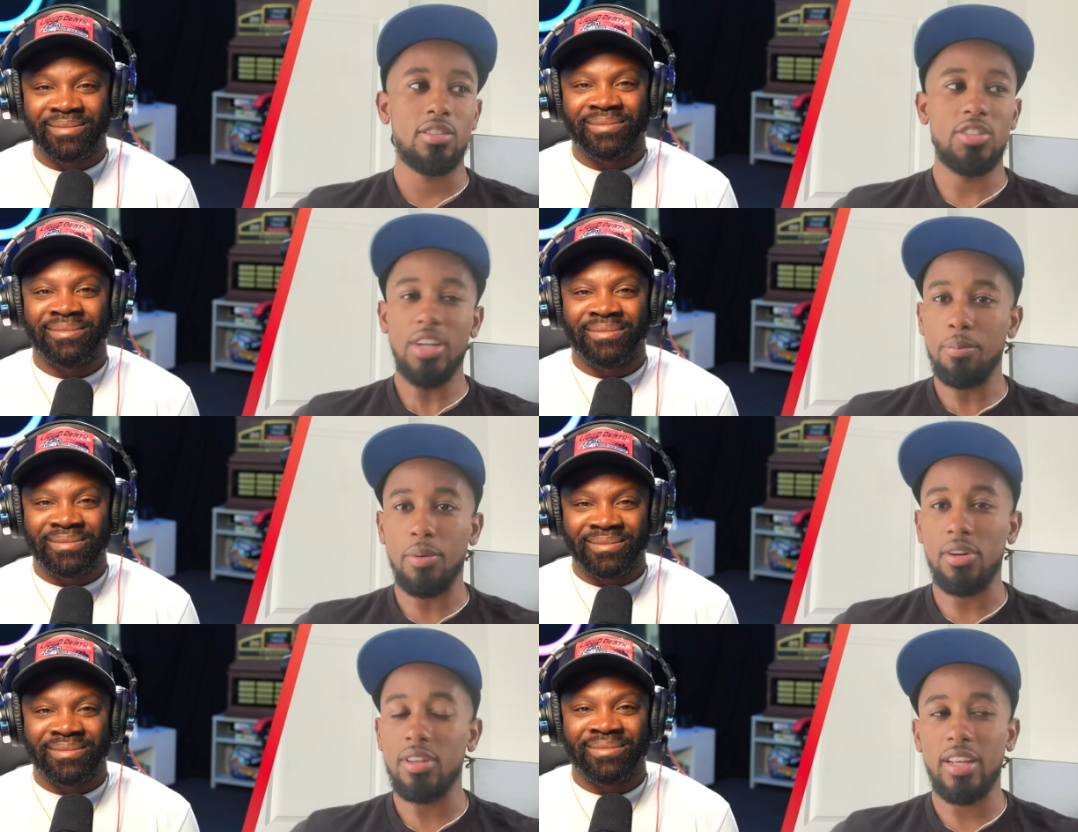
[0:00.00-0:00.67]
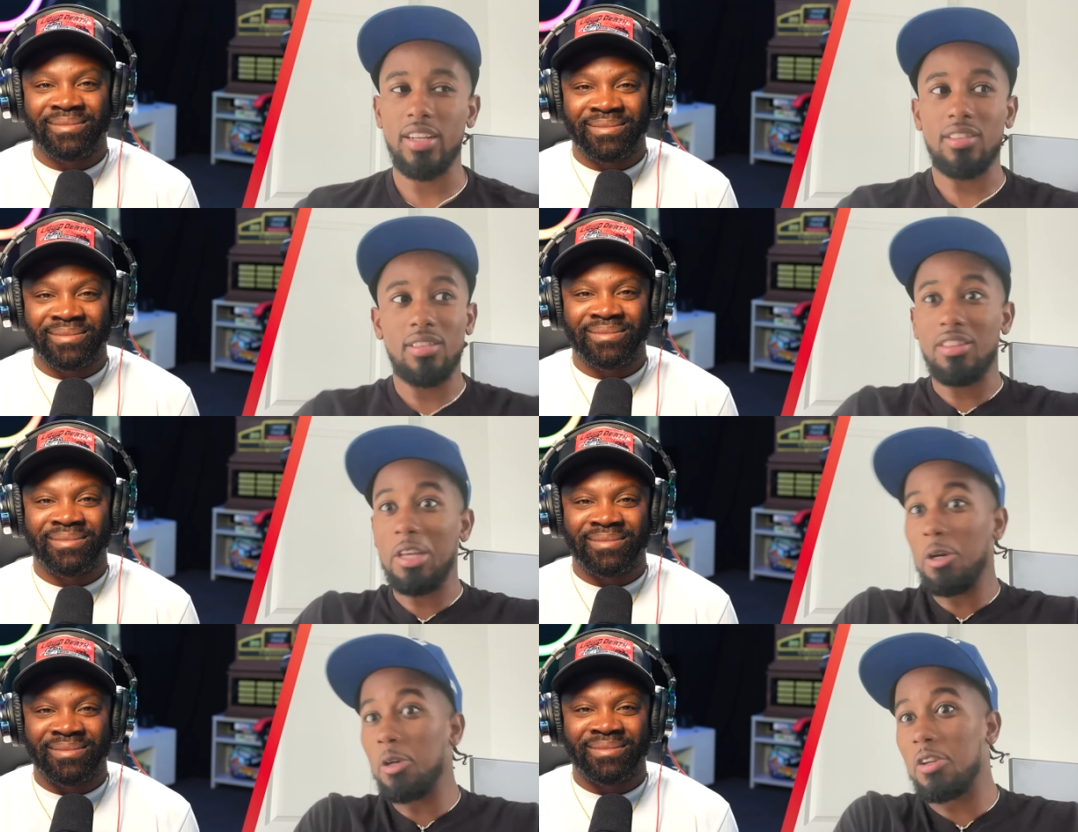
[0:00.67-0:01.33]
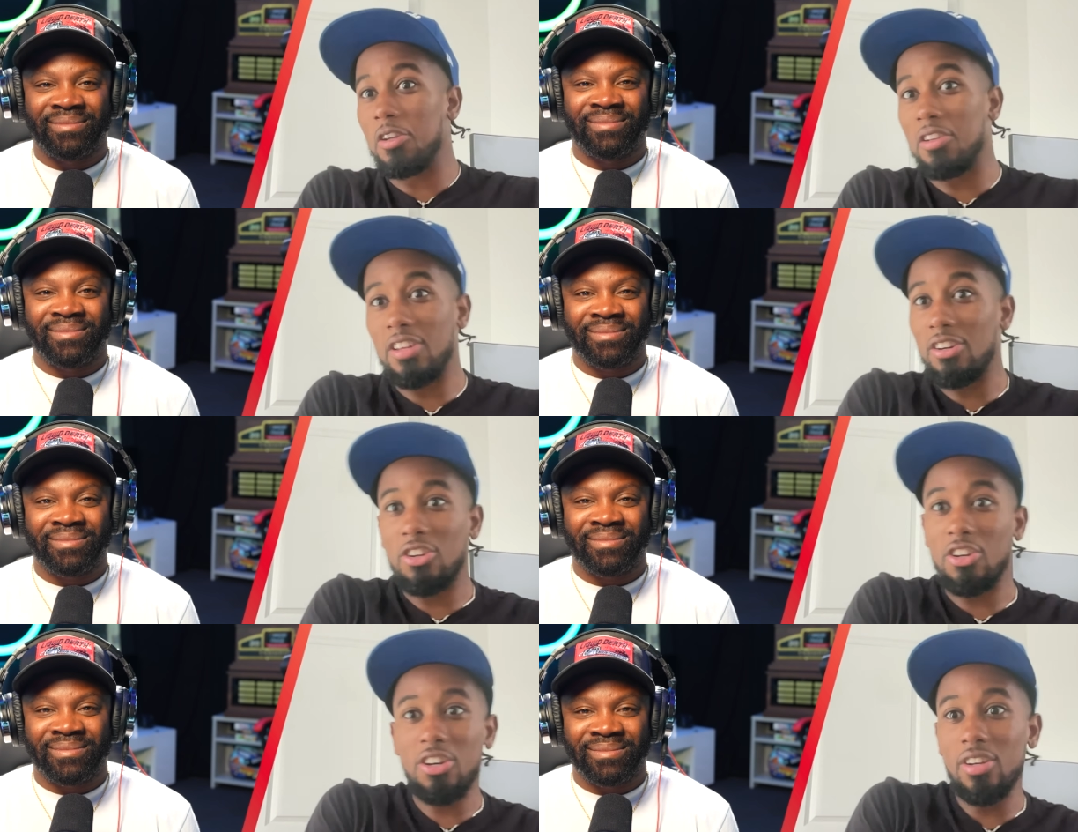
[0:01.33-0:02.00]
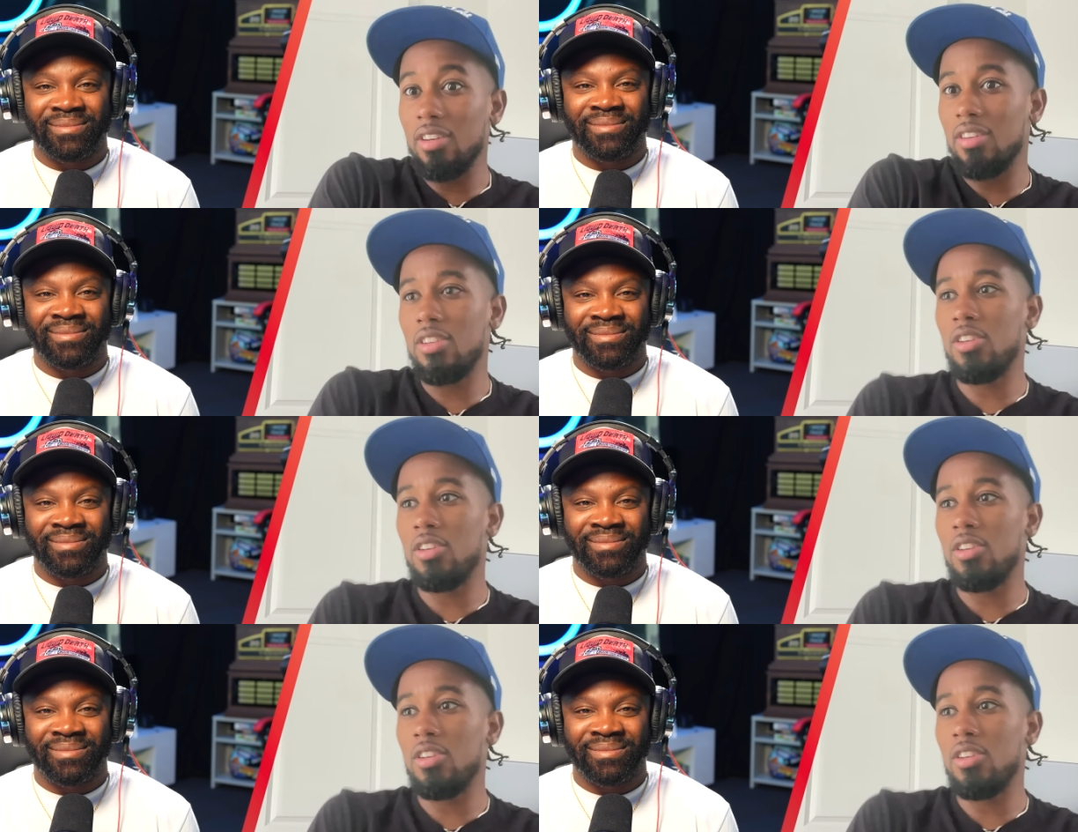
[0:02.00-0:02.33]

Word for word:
Speaker 1: Jeb Burton, like they're good.